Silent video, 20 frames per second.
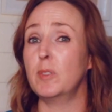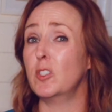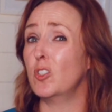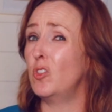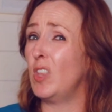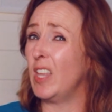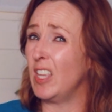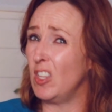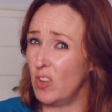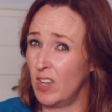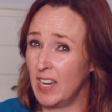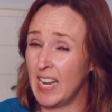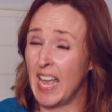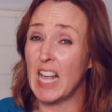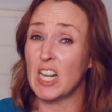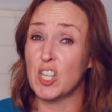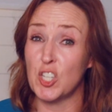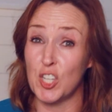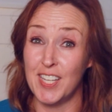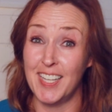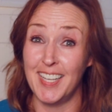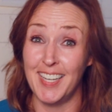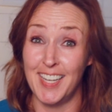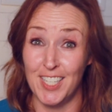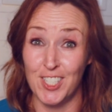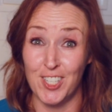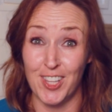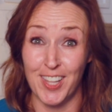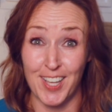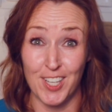so that you can actually get
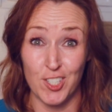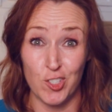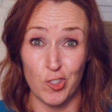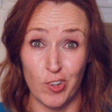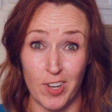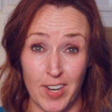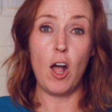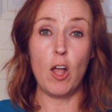into the country.